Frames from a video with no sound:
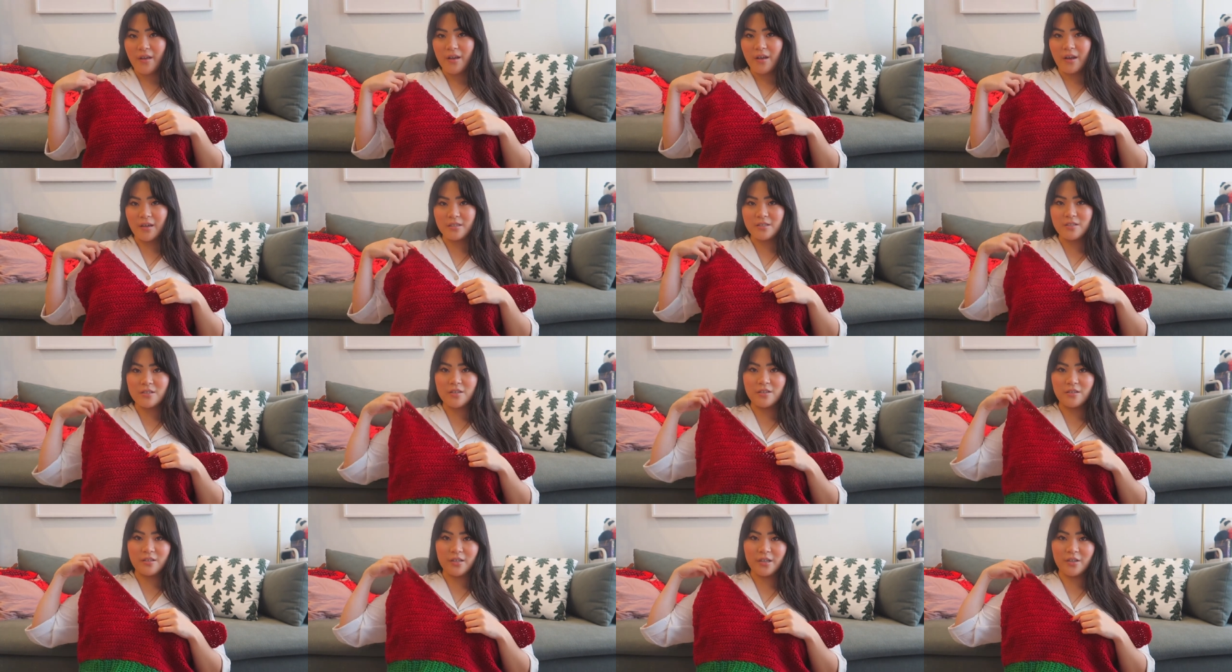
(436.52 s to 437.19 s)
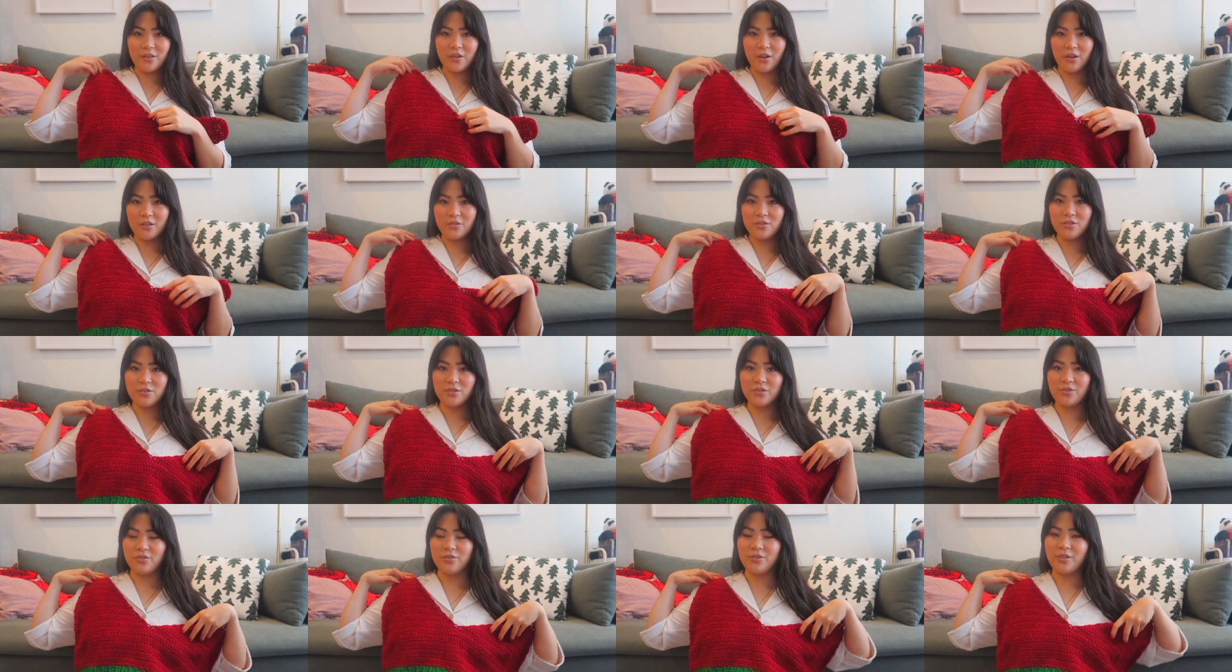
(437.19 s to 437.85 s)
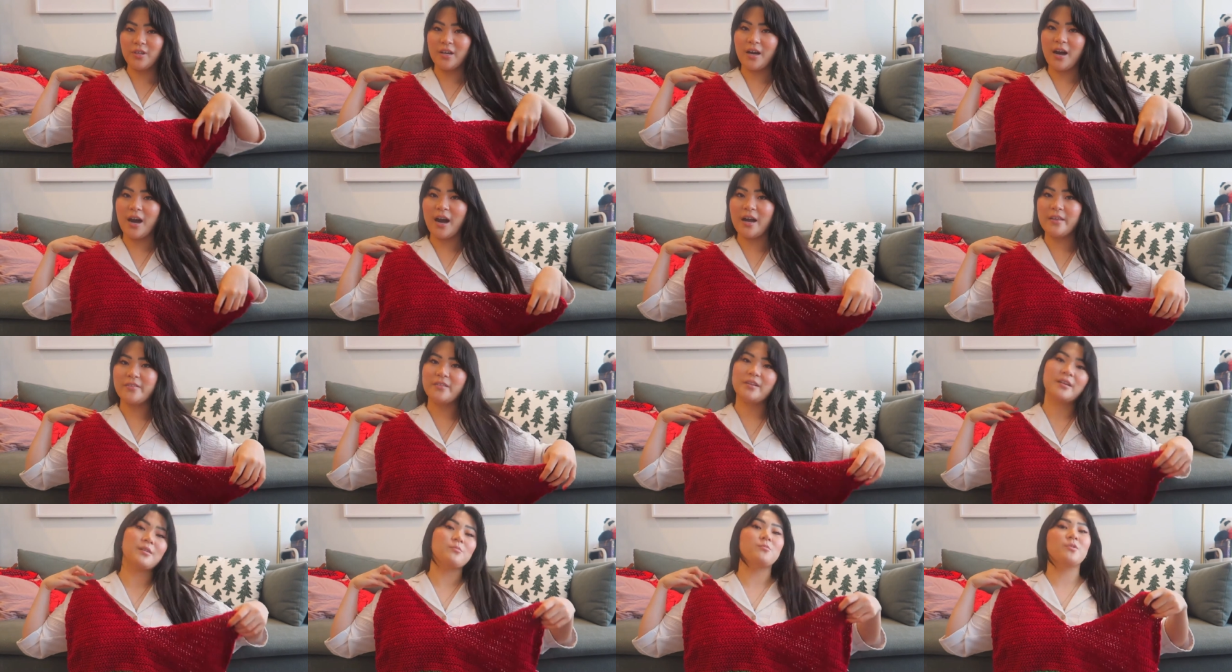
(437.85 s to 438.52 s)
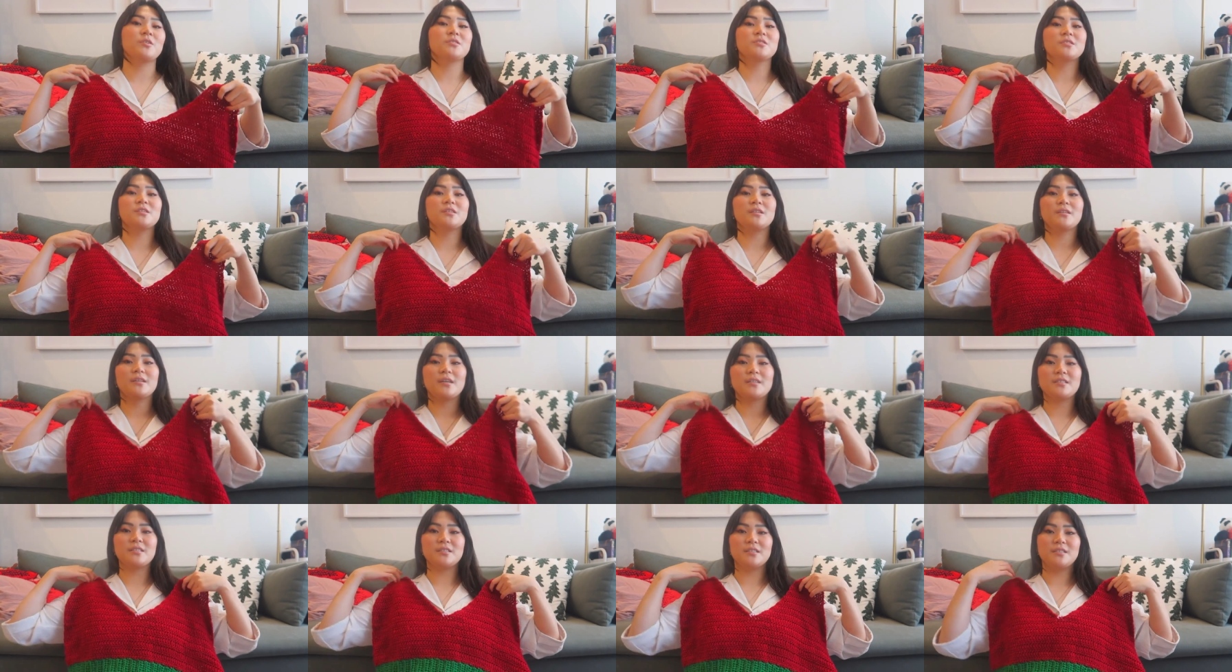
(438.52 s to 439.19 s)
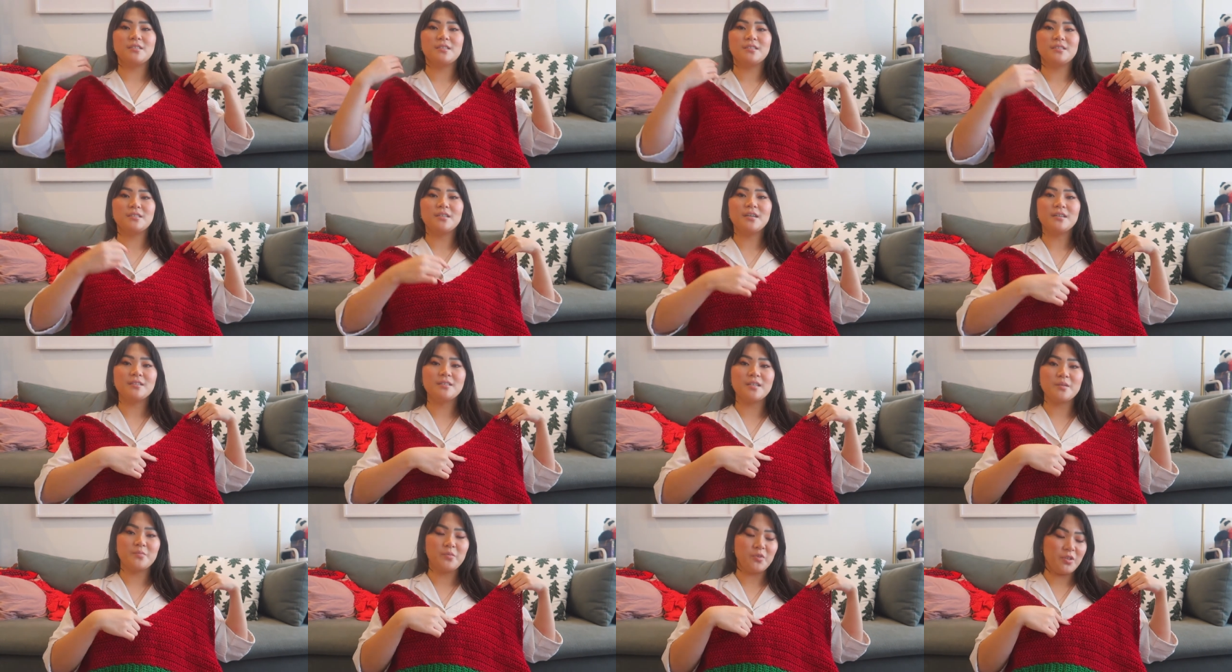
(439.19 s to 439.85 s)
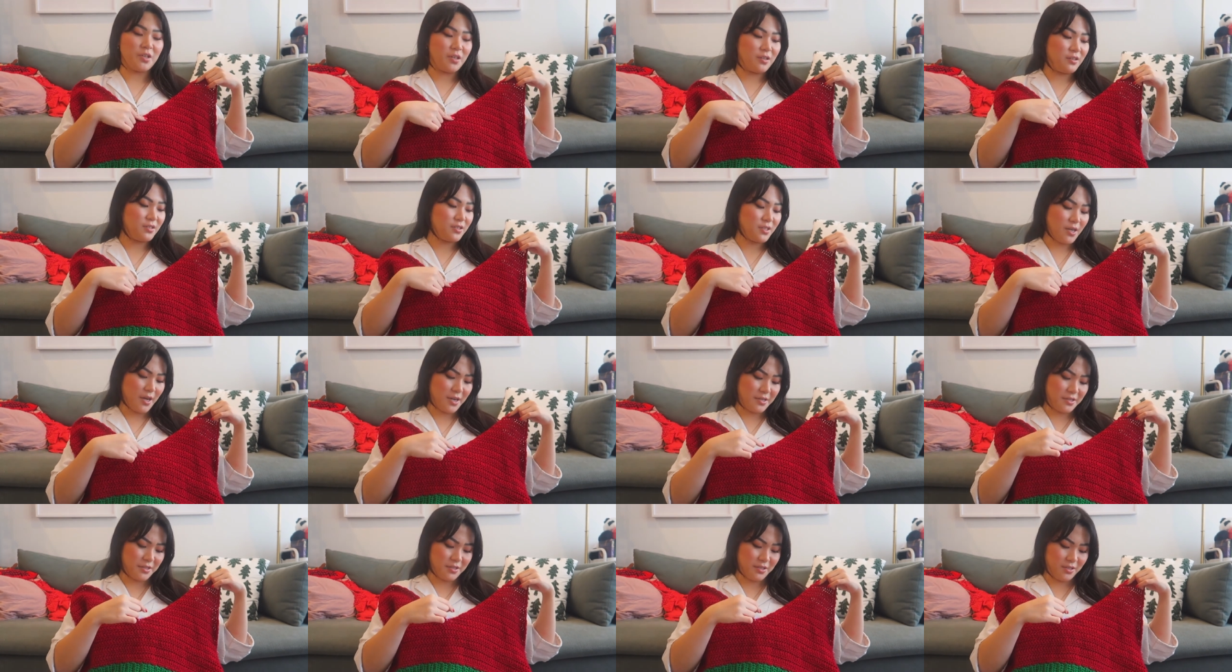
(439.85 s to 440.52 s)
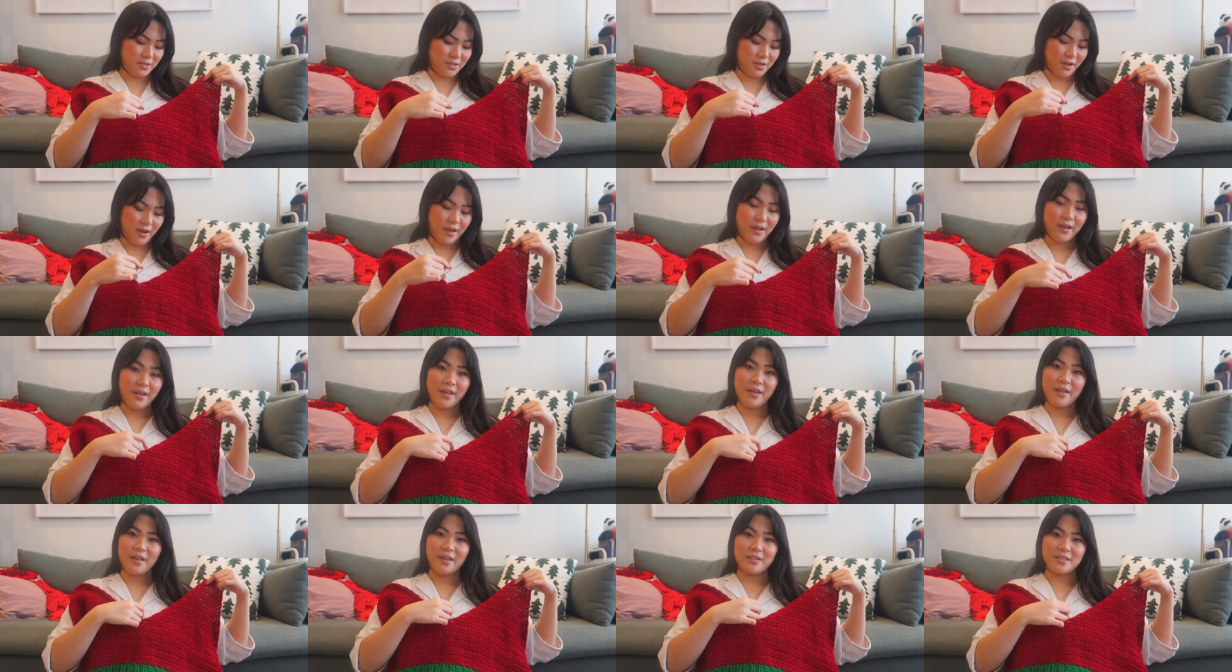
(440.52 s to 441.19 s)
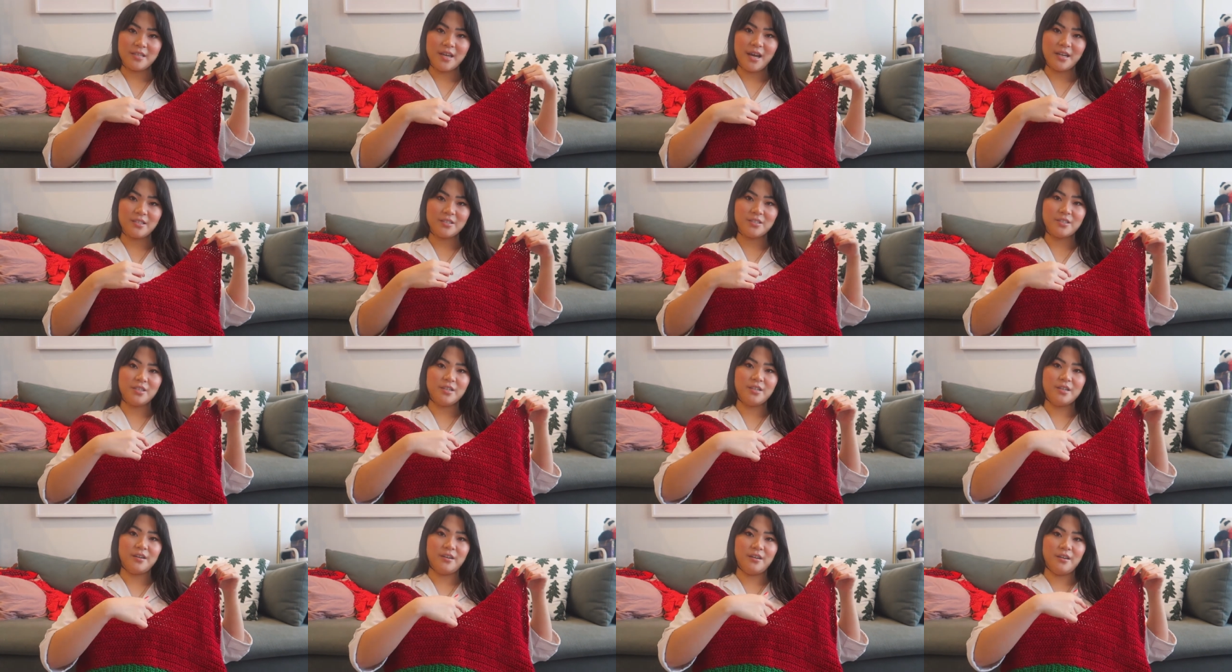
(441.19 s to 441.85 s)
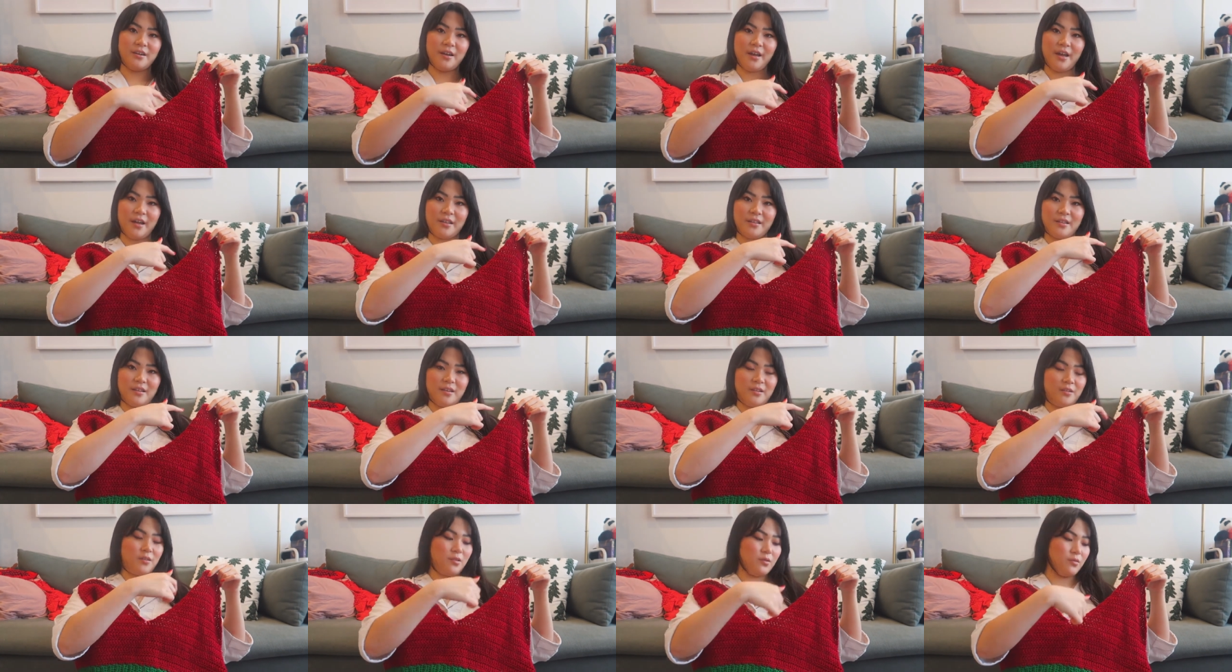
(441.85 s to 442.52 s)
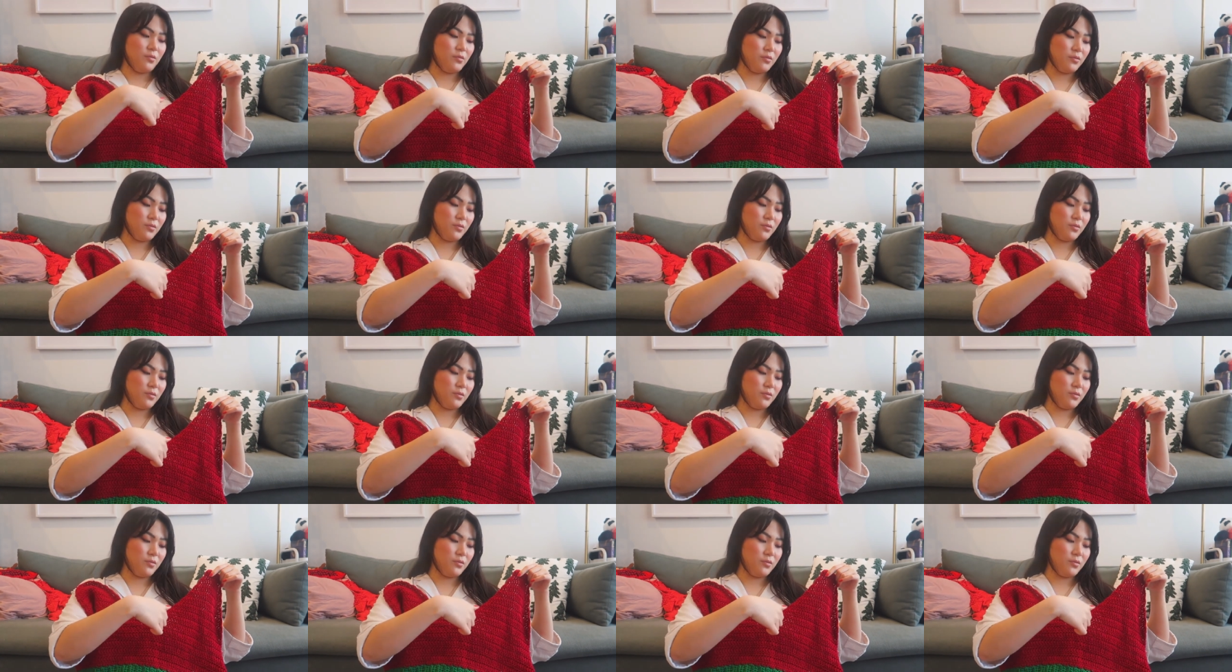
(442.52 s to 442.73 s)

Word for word: until it got to the height that I wanted, and I did the exact same on the other side, just attached here, and then